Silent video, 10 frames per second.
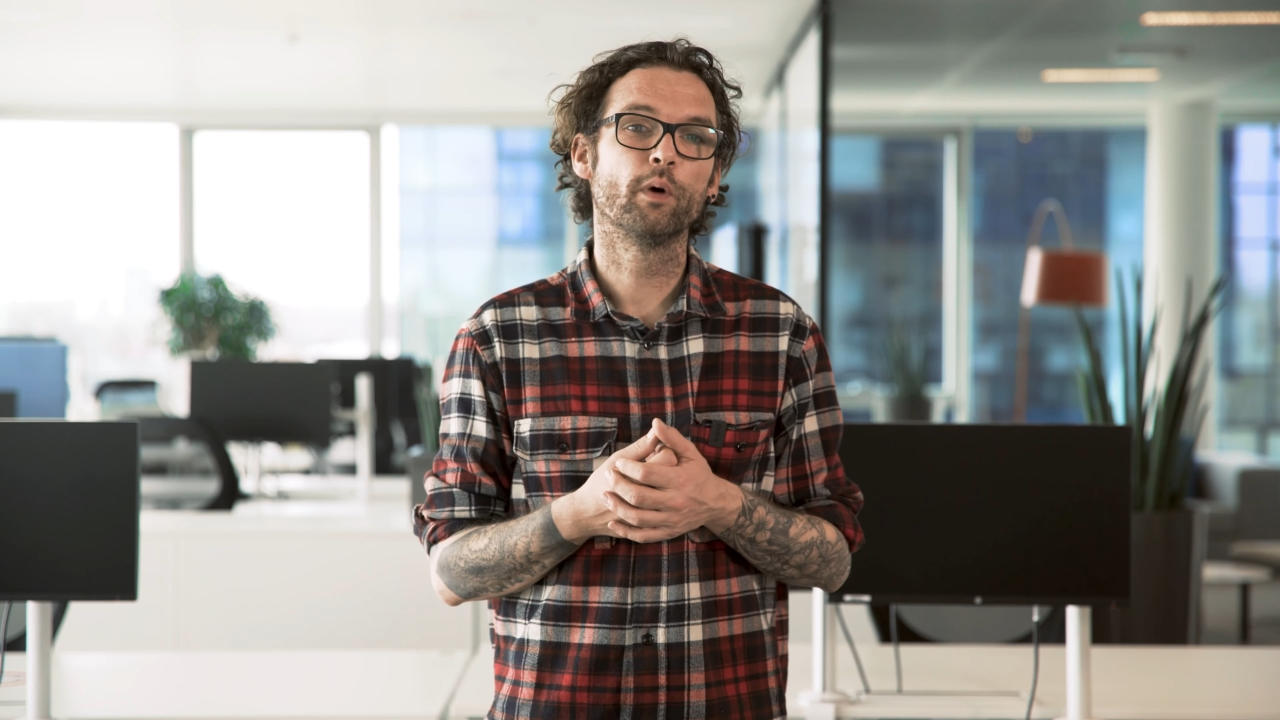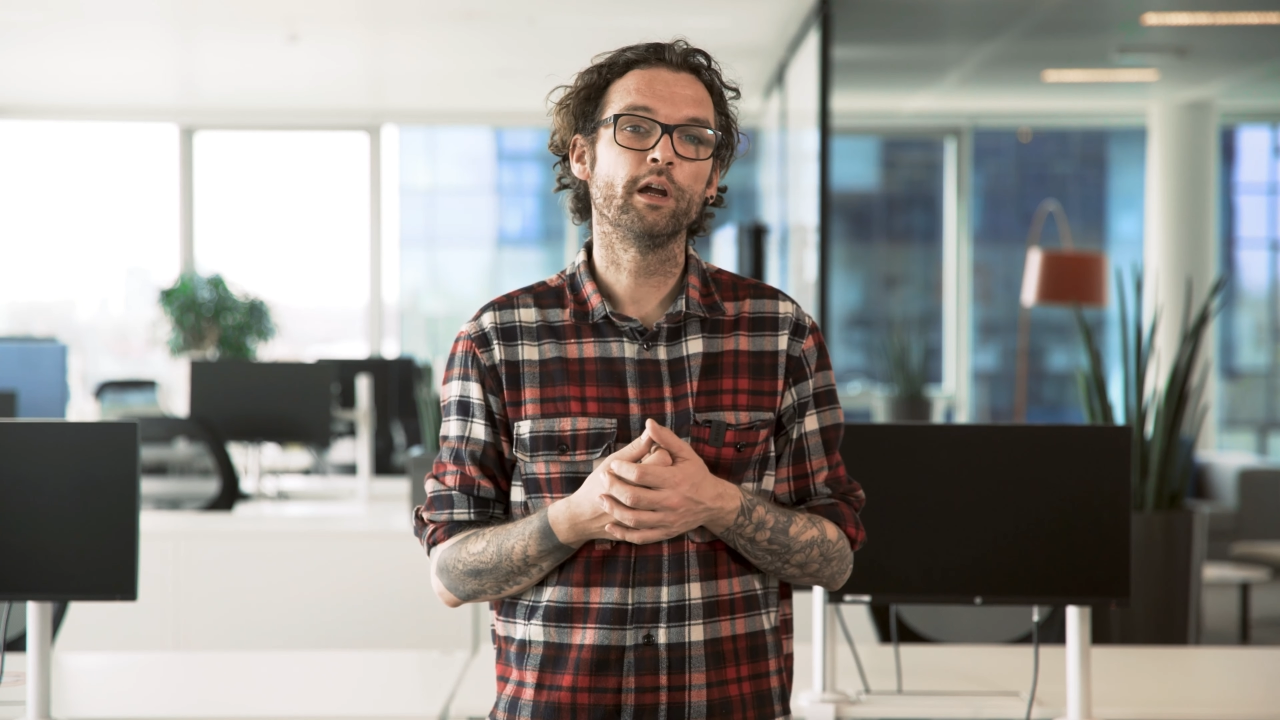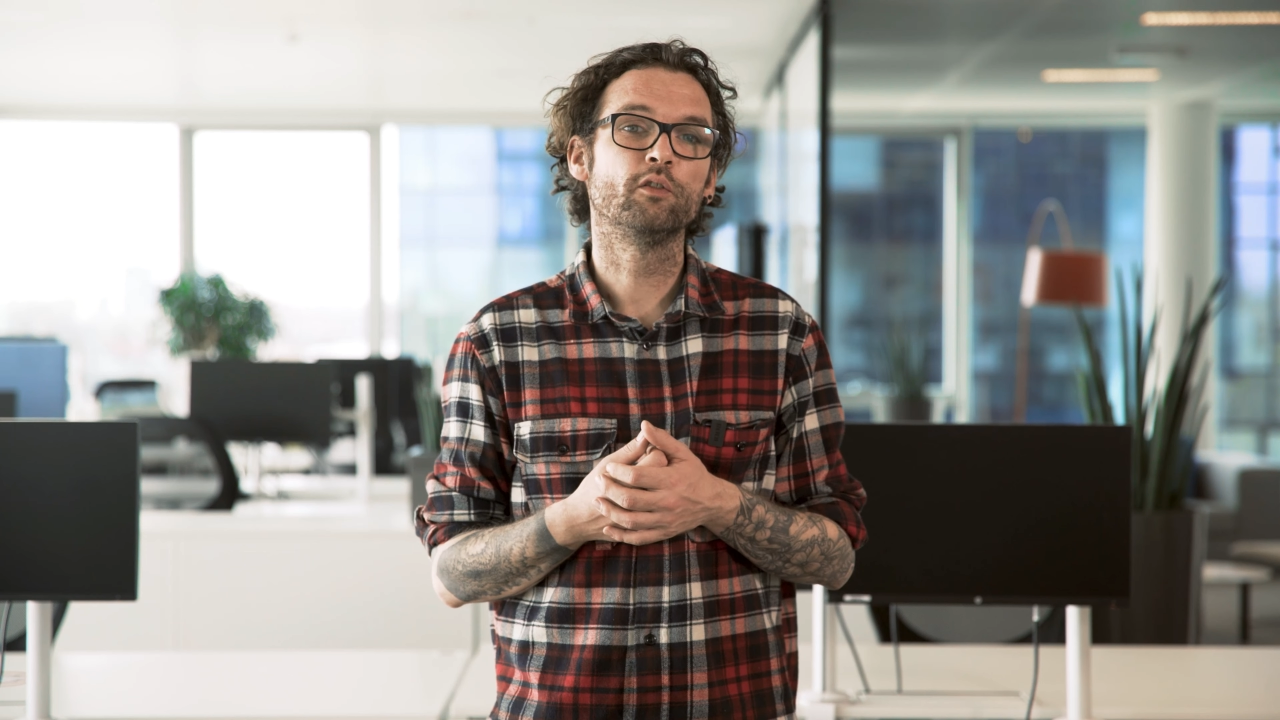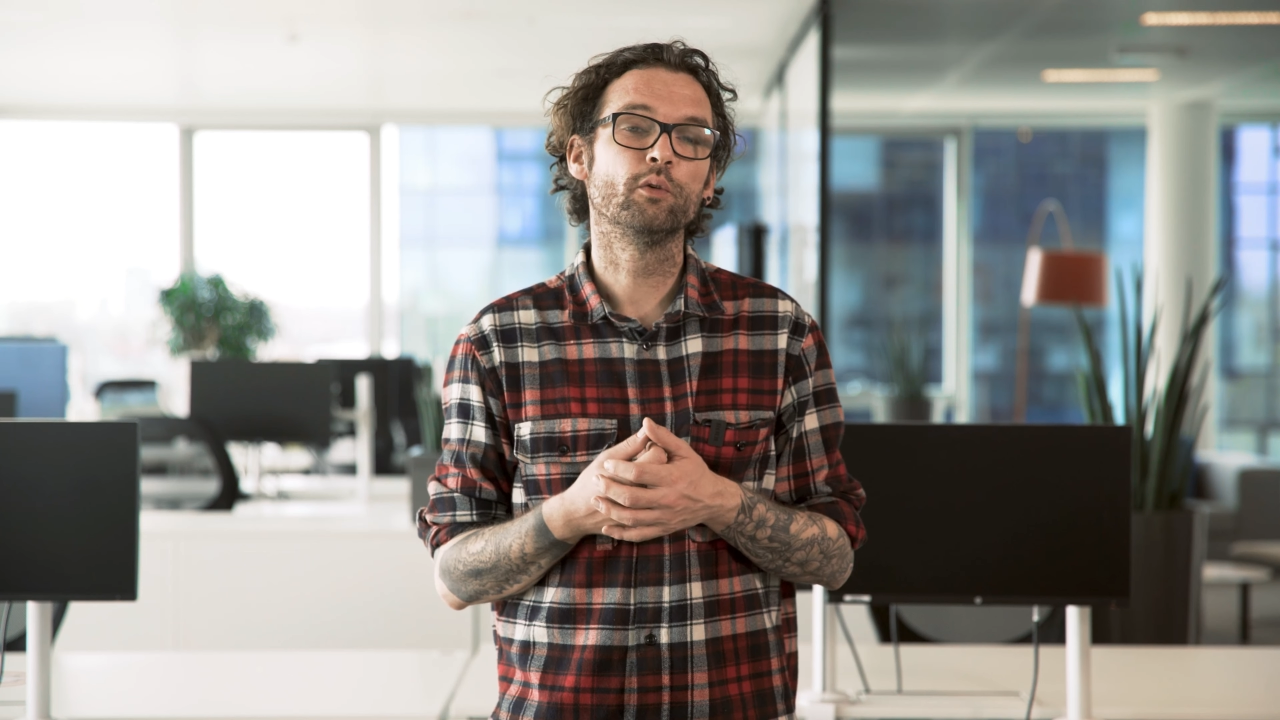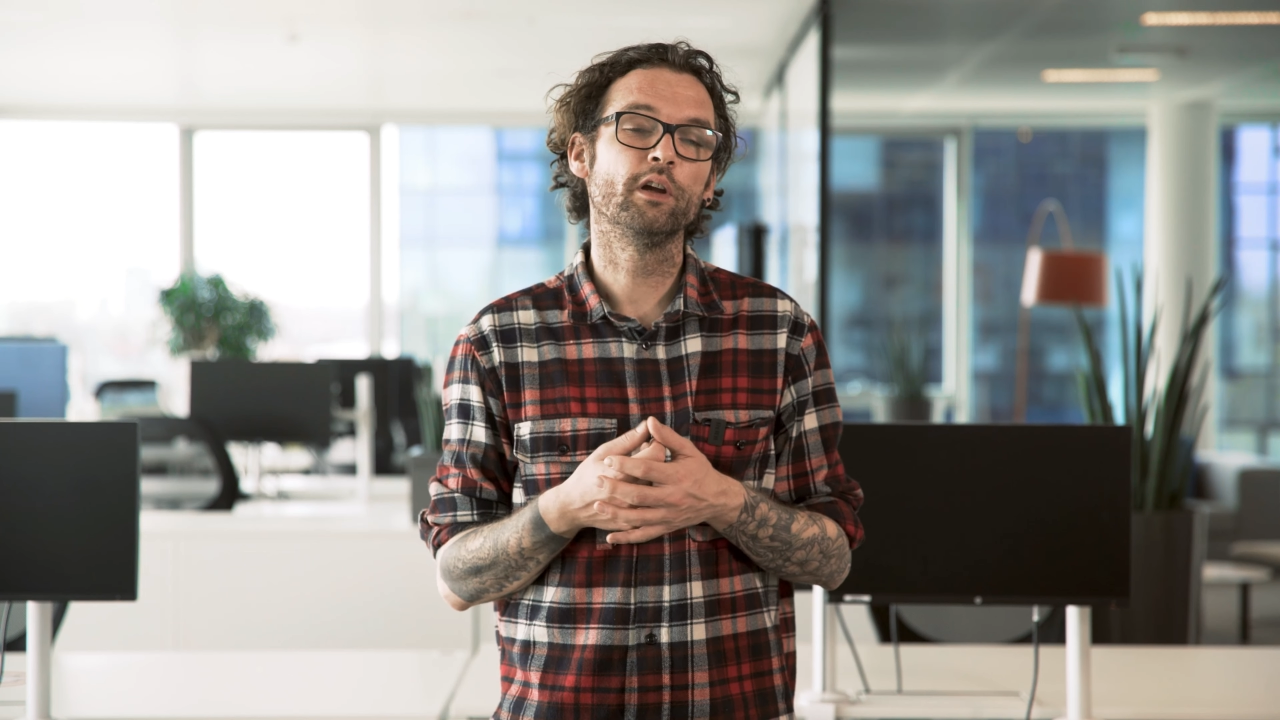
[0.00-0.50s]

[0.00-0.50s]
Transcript: way to